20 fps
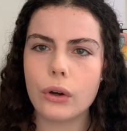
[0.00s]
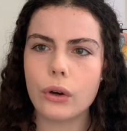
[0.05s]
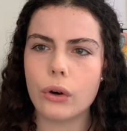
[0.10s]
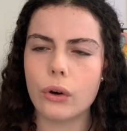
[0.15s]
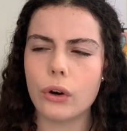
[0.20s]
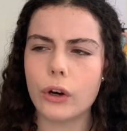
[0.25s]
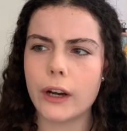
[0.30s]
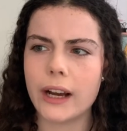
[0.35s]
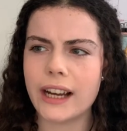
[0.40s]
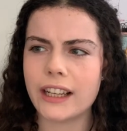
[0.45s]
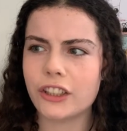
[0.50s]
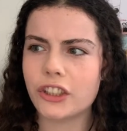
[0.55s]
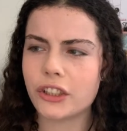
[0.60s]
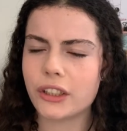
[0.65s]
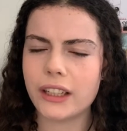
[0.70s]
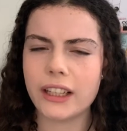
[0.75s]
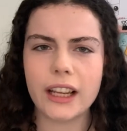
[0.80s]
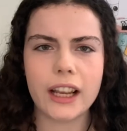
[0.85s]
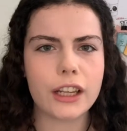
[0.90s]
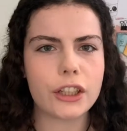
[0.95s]
or
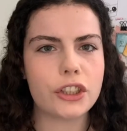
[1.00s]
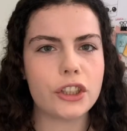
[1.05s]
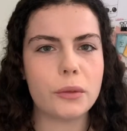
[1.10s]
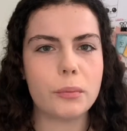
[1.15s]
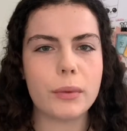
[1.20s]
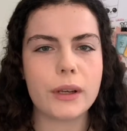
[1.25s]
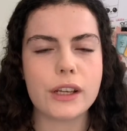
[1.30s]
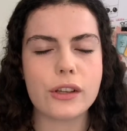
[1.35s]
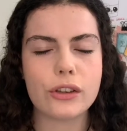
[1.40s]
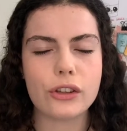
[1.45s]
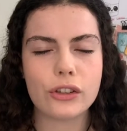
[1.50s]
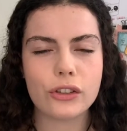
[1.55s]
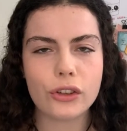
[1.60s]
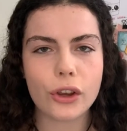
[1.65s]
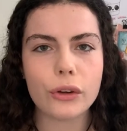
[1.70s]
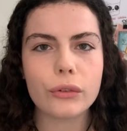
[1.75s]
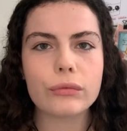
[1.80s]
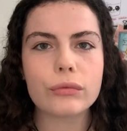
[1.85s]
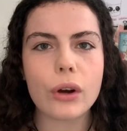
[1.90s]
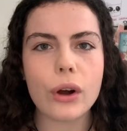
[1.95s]
actually has she been
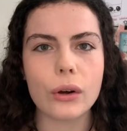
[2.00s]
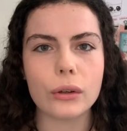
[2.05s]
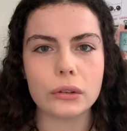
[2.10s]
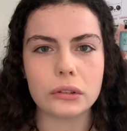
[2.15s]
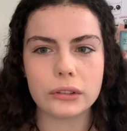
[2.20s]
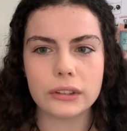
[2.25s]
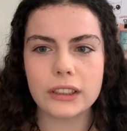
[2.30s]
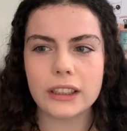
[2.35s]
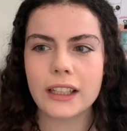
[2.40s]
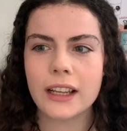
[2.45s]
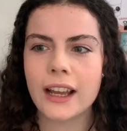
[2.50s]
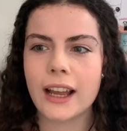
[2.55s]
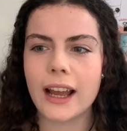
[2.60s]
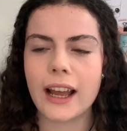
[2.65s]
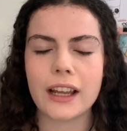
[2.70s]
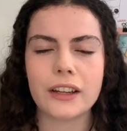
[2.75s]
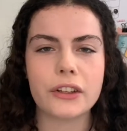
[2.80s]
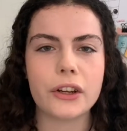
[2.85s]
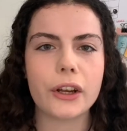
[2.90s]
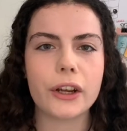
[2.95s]
so wronged
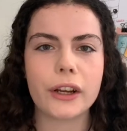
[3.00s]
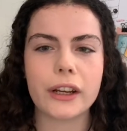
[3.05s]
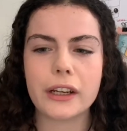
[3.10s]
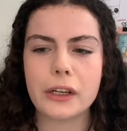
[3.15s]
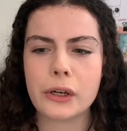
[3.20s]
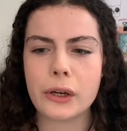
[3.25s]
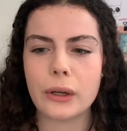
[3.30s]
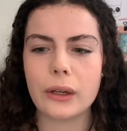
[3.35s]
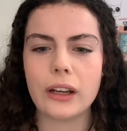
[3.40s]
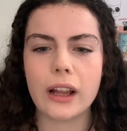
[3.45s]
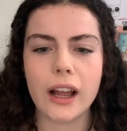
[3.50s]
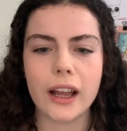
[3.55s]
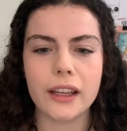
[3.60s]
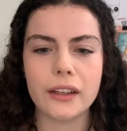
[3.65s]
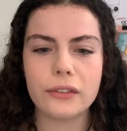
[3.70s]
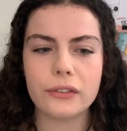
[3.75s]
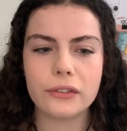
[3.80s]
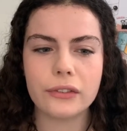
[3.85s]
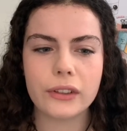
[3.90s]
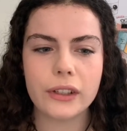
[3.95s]
and hurt in her
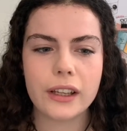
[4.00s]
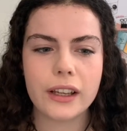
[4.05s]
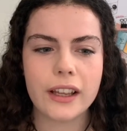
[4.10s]
life